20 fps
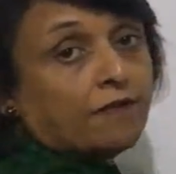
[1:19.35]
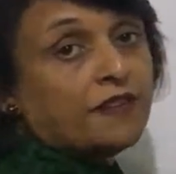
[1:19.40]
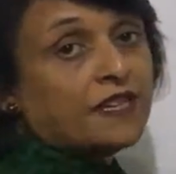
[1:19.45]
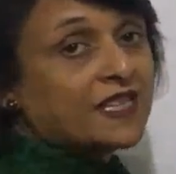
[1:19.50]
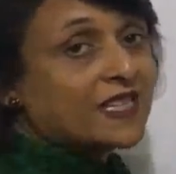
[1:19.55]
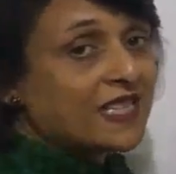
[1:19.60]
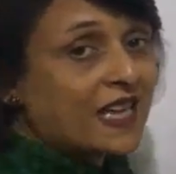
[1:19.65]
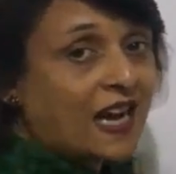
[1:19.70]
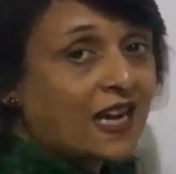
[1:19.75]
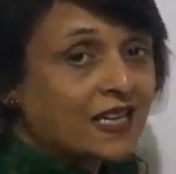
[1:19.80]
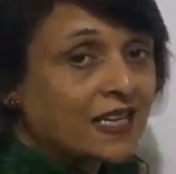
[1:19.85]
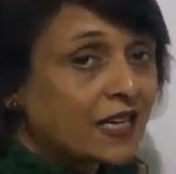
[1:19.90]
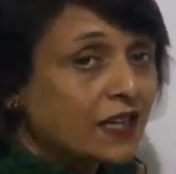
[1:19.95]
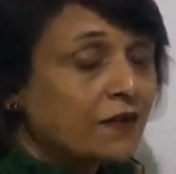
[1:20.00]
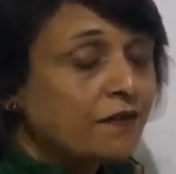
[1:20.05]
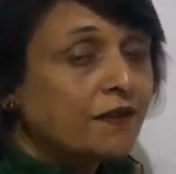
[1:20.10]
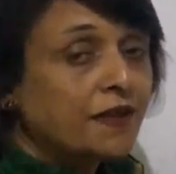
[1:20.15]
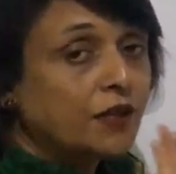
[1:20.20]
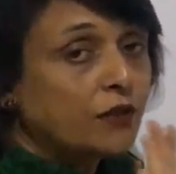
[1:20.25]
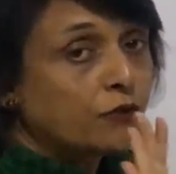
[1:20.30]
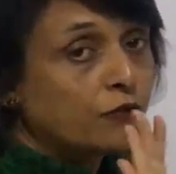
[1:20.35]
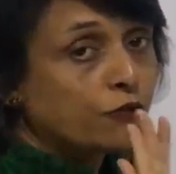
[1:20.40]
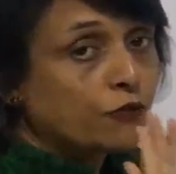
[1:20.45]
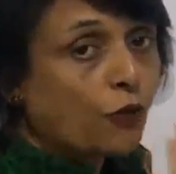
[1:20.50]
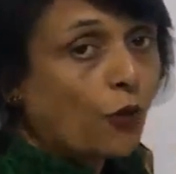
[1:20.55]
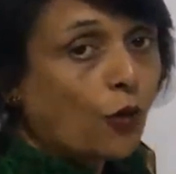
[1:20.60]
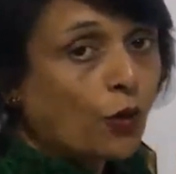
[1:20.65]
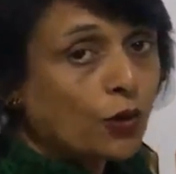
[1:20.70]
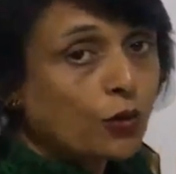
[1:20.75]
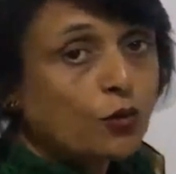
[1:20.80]
We started with
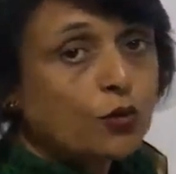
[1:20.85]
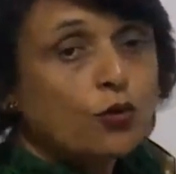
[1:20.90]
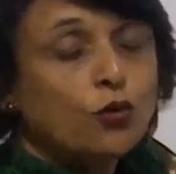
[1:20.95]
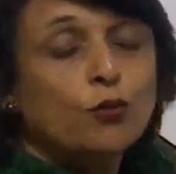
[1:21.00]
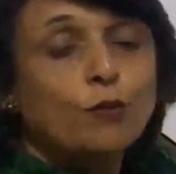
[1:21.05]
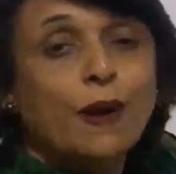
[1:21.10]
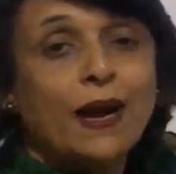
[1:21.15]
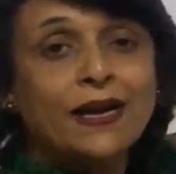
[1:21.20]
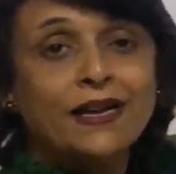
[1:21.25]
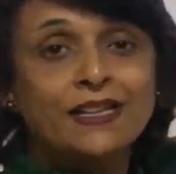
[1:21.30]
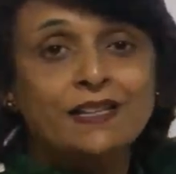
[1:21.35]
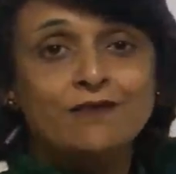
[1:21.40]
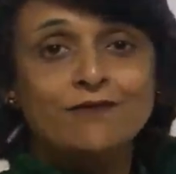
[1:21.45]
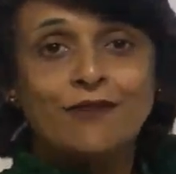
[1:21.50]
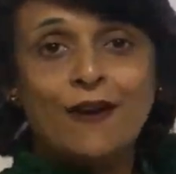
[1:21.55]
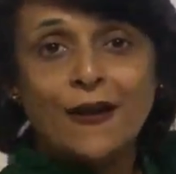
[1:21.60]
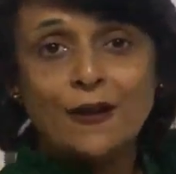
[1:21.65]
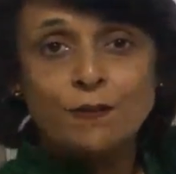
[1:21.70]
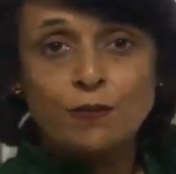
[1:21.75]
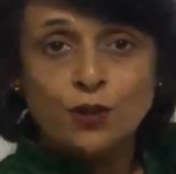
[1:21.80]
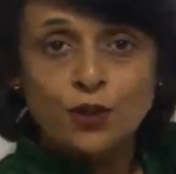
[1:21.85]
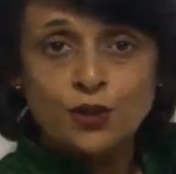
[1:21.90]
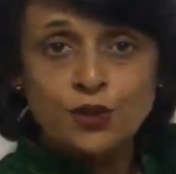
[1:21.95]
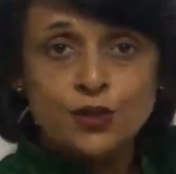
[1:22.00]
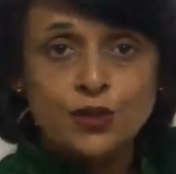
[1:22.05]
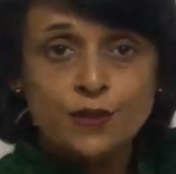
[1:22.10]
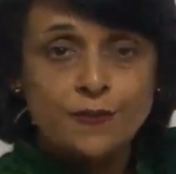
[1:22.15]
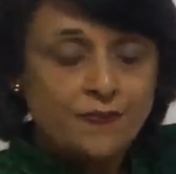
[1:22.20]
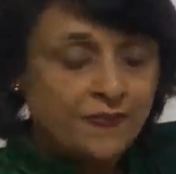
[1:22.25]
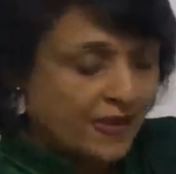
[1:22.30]
four chromatin
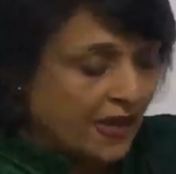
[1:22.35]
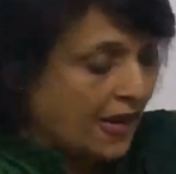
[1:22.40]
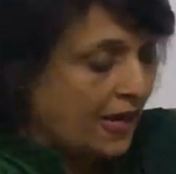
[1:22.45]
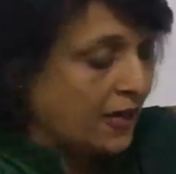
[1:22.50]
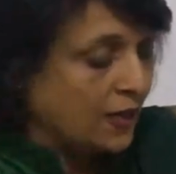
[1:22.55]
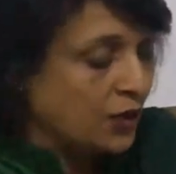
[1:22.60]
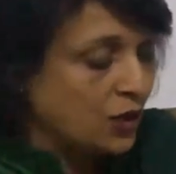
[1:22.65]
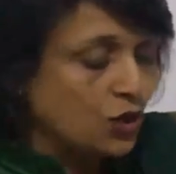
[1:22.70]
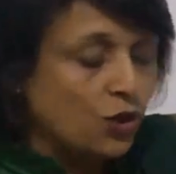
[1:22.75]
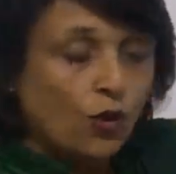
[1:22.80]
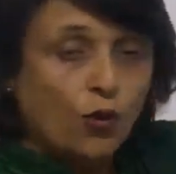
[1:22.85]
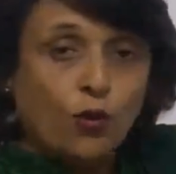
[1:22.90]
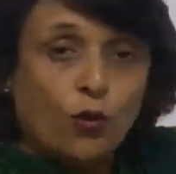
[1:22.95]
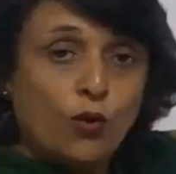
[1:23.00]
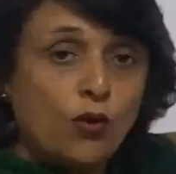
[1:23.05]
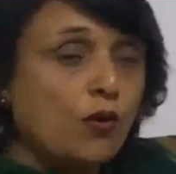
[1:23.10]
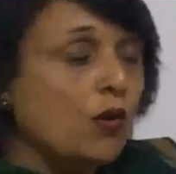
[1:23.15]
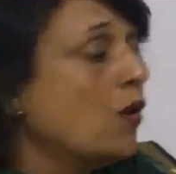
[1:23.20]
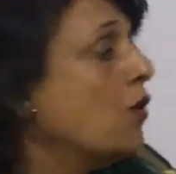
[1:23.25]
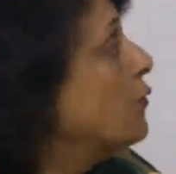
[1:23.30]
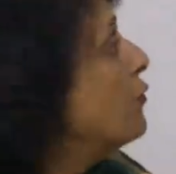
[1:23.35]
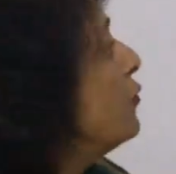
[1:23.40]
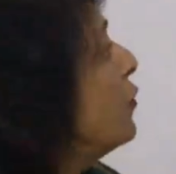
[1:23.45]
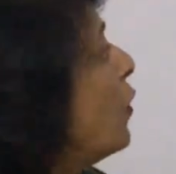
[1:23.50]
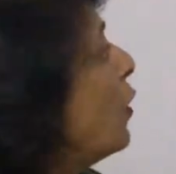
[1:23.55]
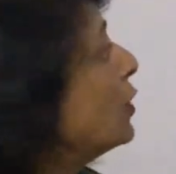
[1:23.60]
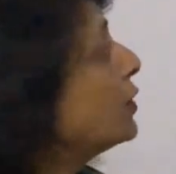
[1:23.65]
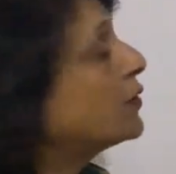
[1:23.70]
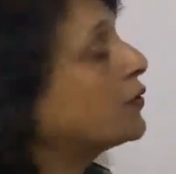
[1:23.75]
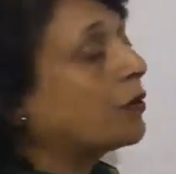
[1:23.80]
fibers, so
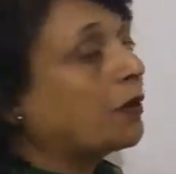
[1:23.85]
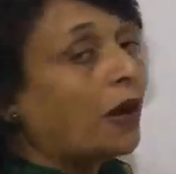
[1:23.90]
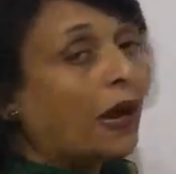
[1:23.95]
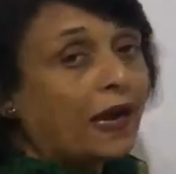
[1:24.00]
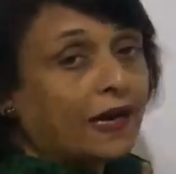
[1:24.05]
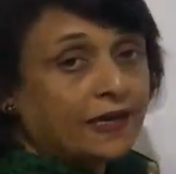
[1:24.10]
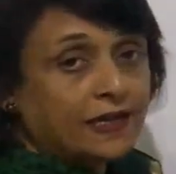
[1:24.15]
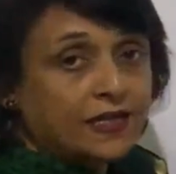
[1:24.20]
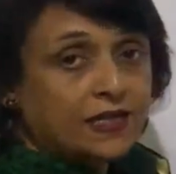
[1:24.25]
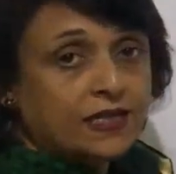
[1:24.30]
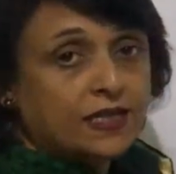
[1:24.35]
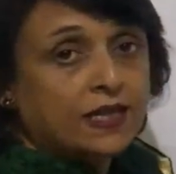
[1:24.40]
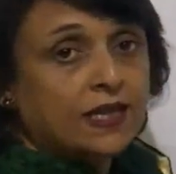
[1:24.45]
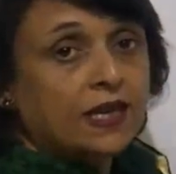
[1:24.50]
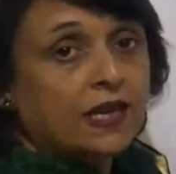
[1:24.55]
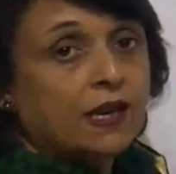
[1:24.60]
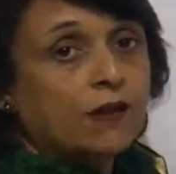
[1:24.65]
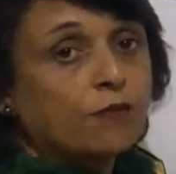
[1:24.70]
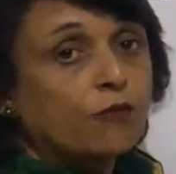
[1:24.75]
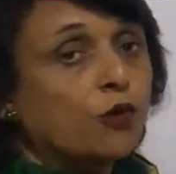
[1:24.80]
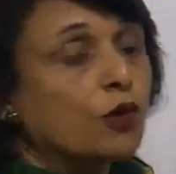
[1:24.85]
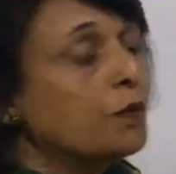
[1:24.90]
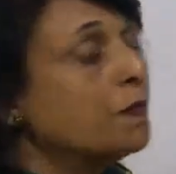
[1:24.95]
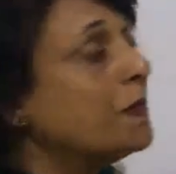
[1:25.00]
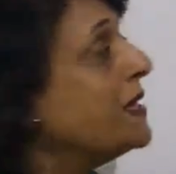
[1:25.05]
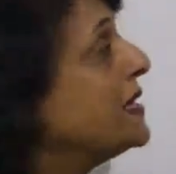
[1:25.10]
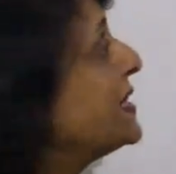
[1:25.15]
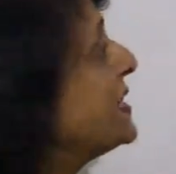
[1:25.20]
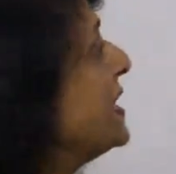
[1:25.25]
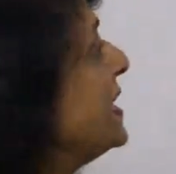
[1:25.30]
four threads would
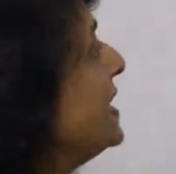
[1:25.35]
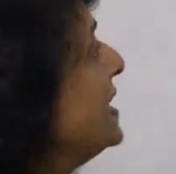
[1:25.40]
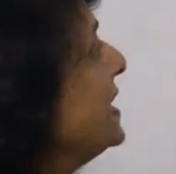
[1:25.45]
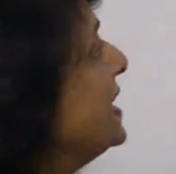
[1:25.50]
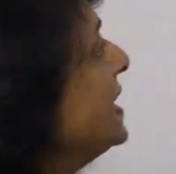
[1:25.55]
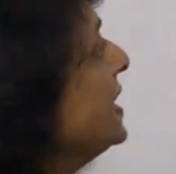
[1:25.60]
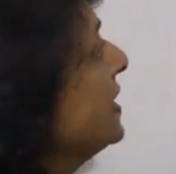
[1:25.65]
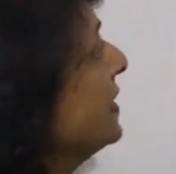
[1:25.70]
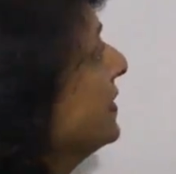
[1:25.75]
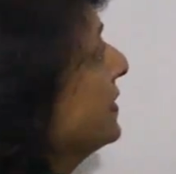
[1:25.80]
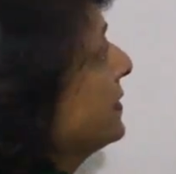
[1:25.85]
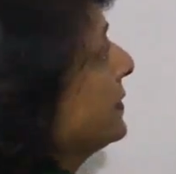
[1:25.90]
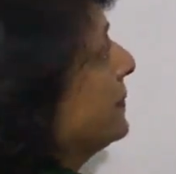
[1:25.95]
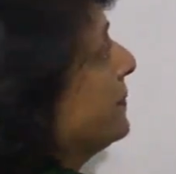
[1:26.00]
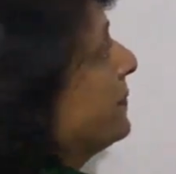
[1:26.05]
be seen here.